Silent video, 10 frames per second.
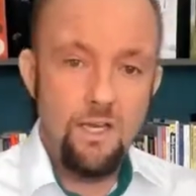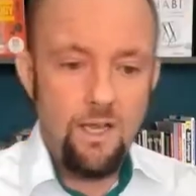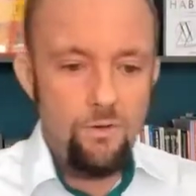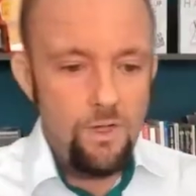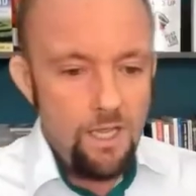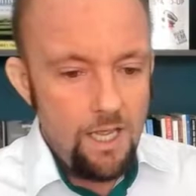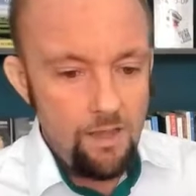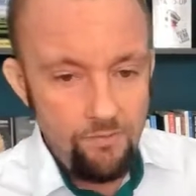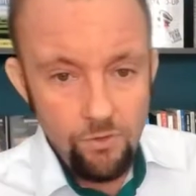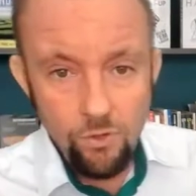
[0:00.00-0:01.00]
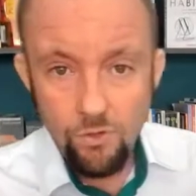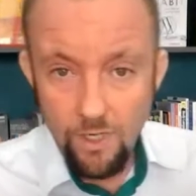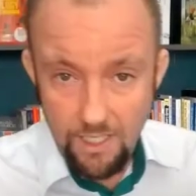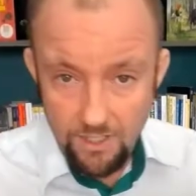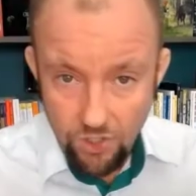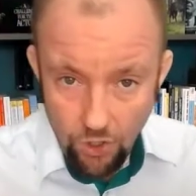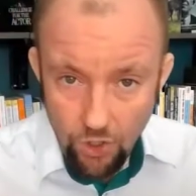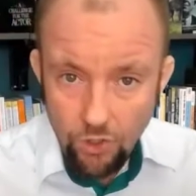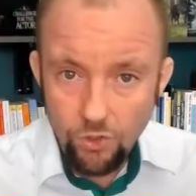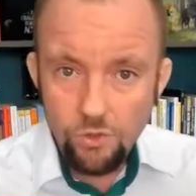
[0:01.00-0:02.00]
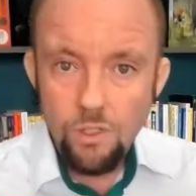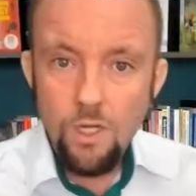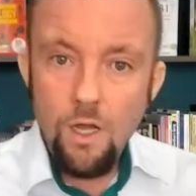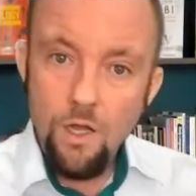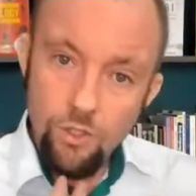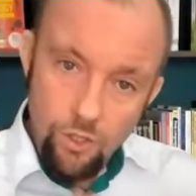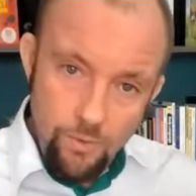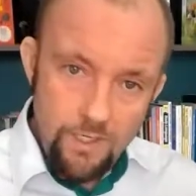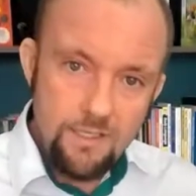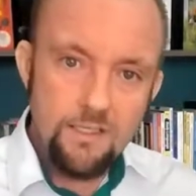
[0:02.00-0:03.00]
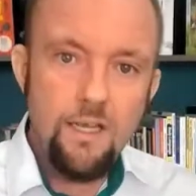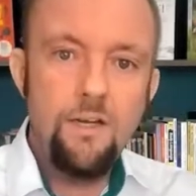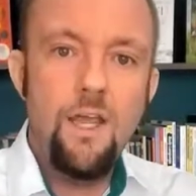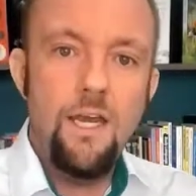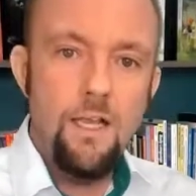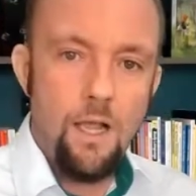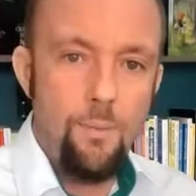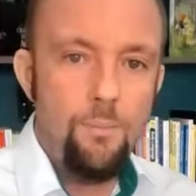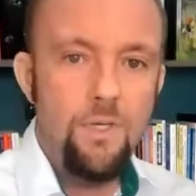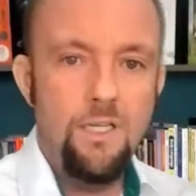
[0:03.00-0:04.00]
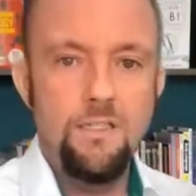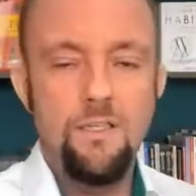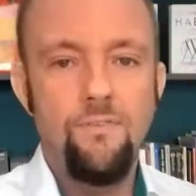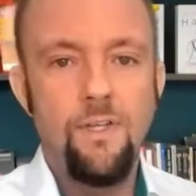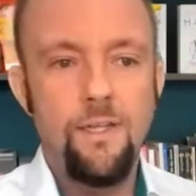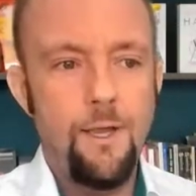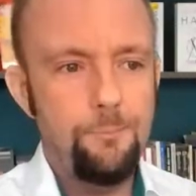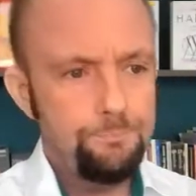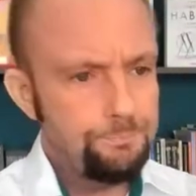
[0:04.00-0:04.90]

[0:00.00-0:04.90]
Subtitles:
Now, if you're an internal UX designer in a company and stuff like that,